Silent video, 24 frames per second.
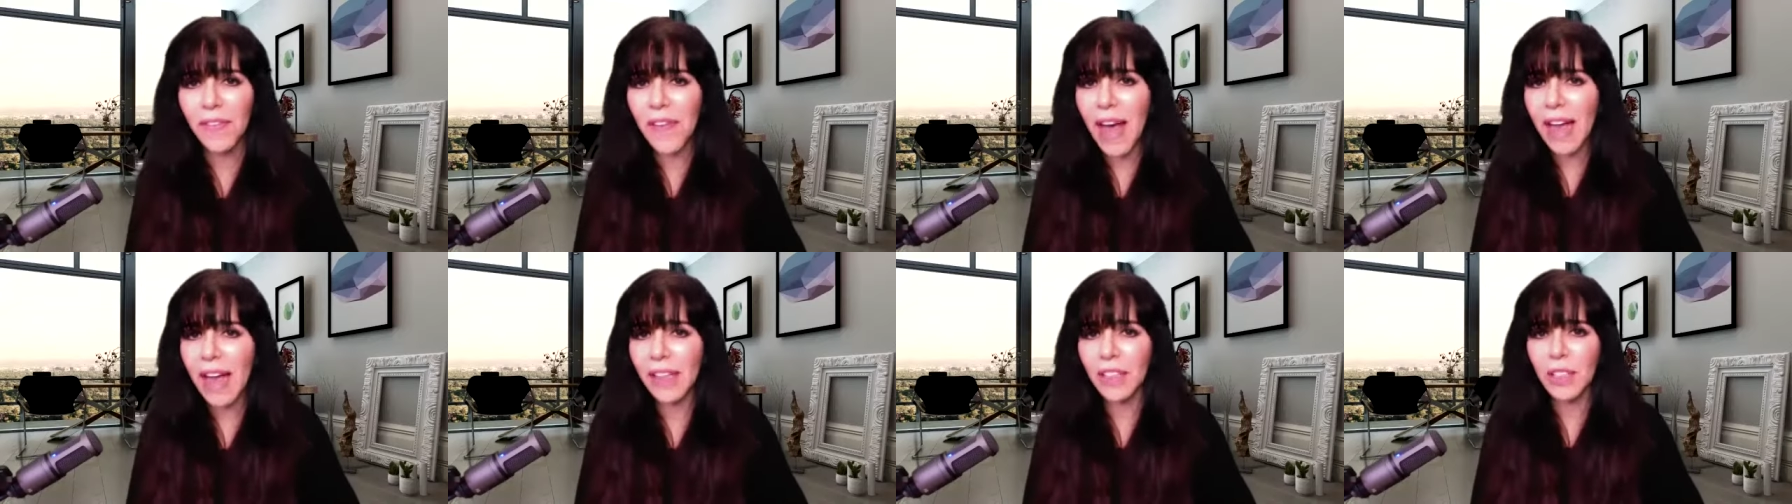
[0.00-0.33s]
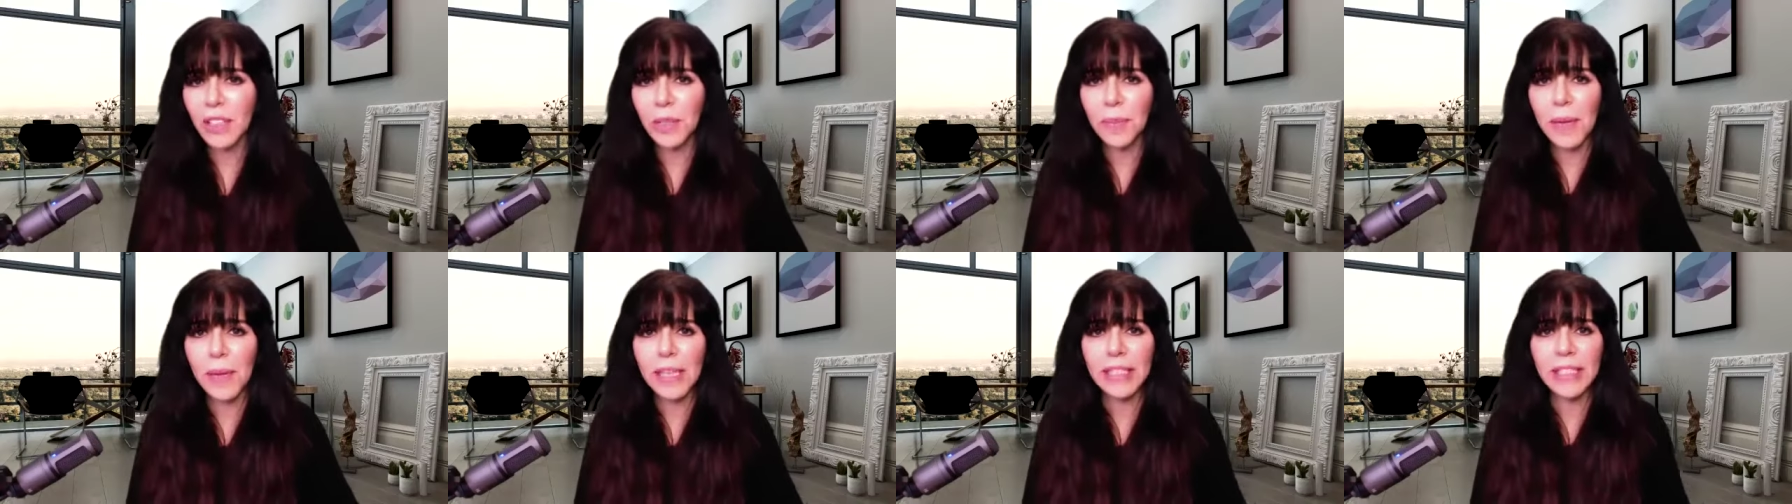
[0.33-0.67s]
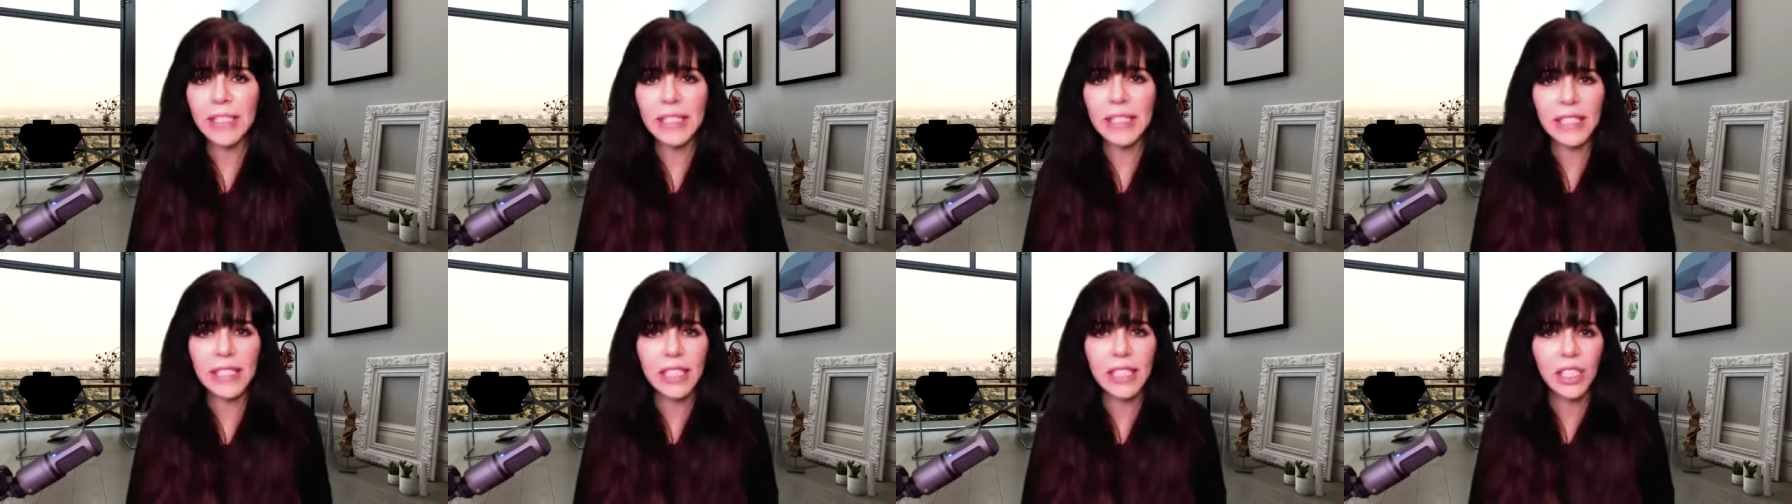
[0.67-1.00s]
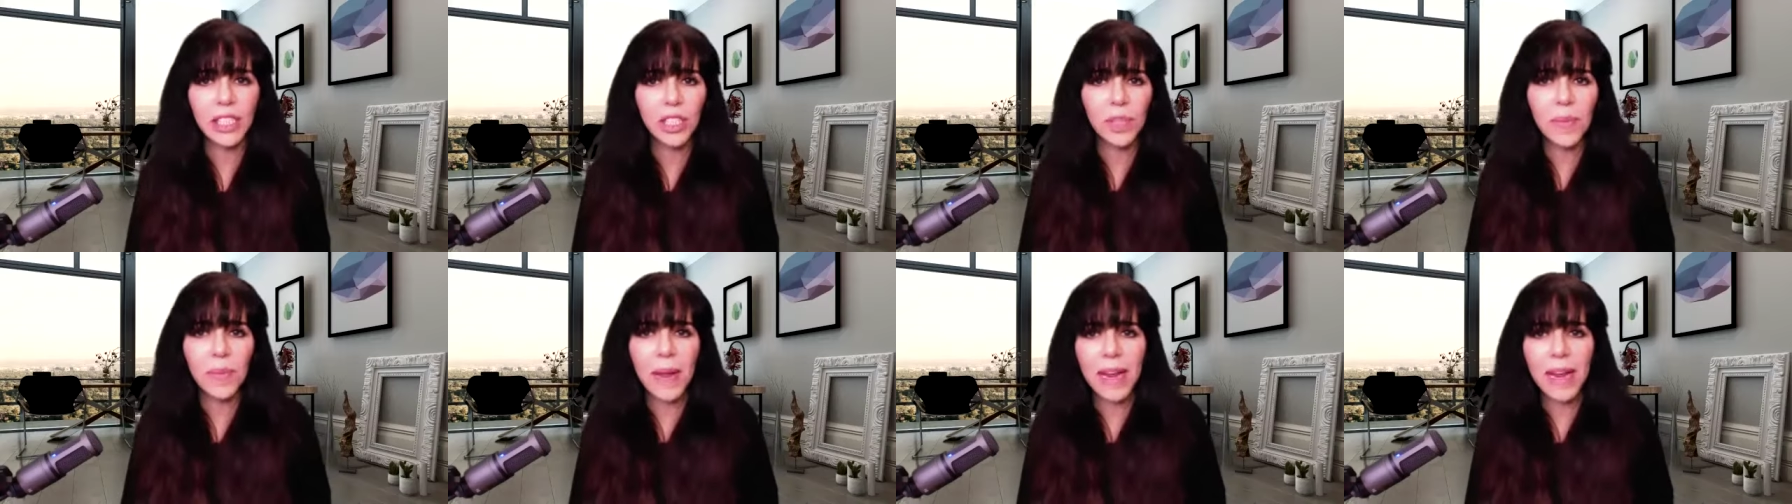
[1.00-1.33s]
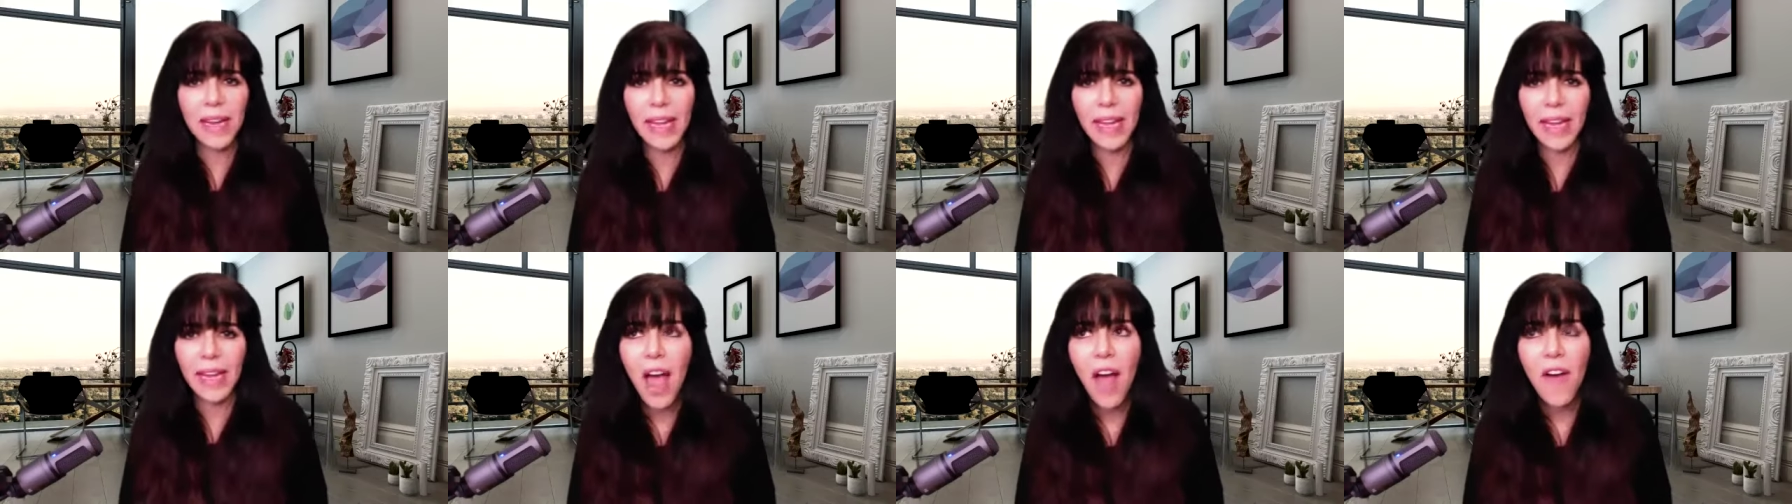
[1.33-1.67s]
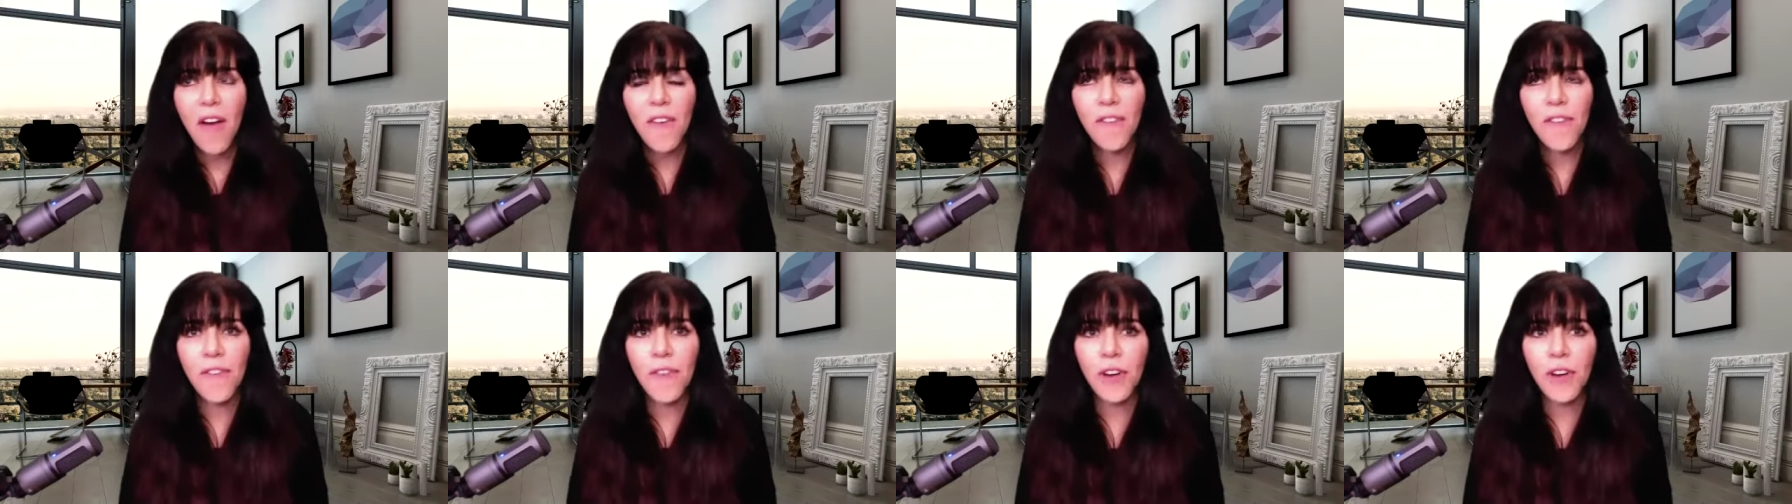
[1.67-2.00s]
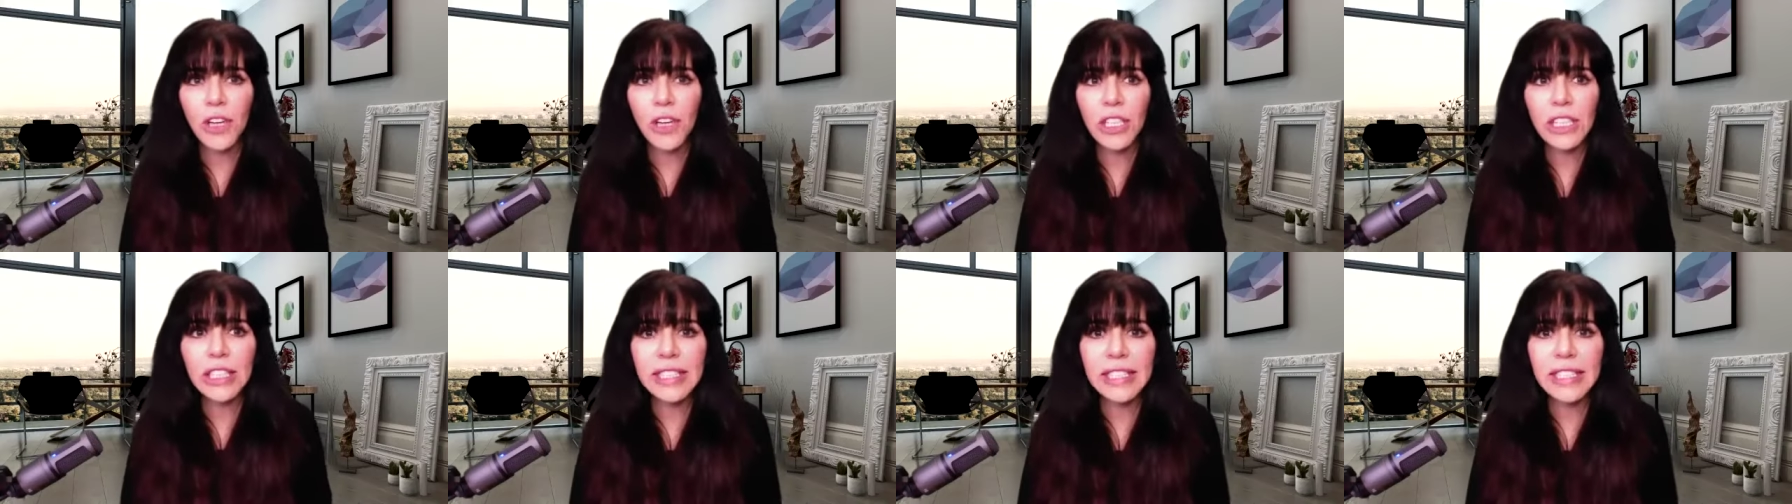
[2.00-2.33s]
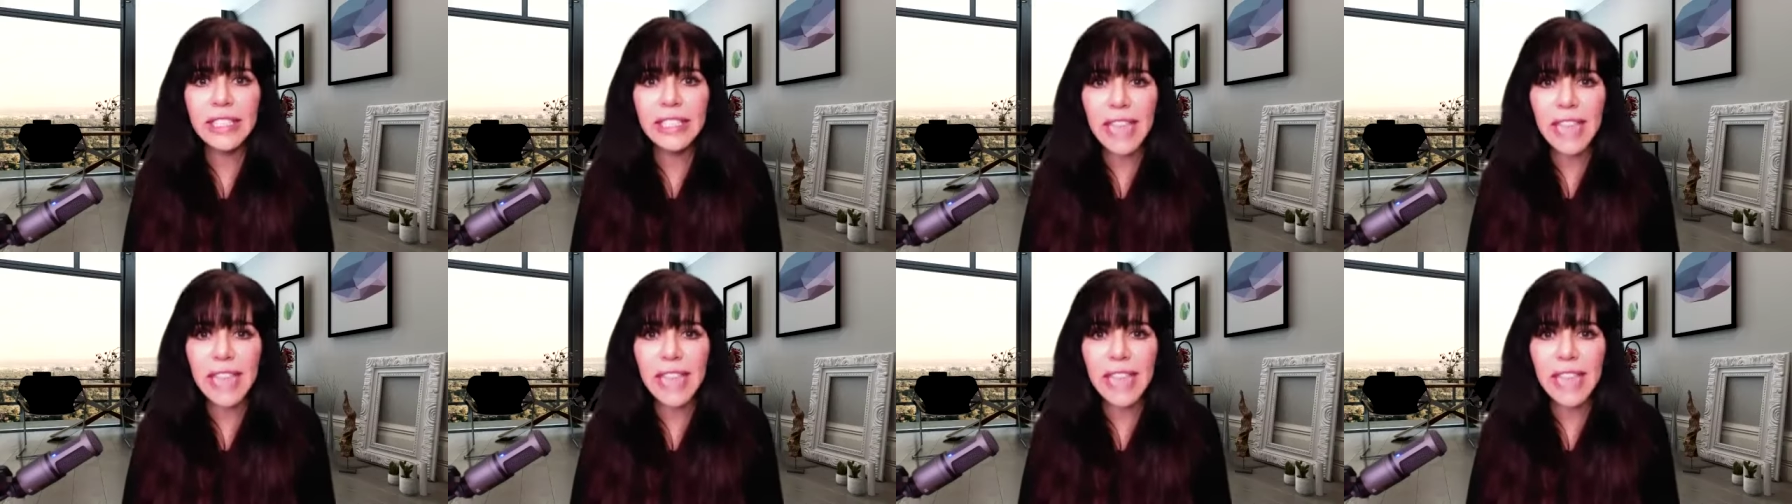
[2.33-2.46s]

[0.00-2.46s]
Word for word: values-based decision-making for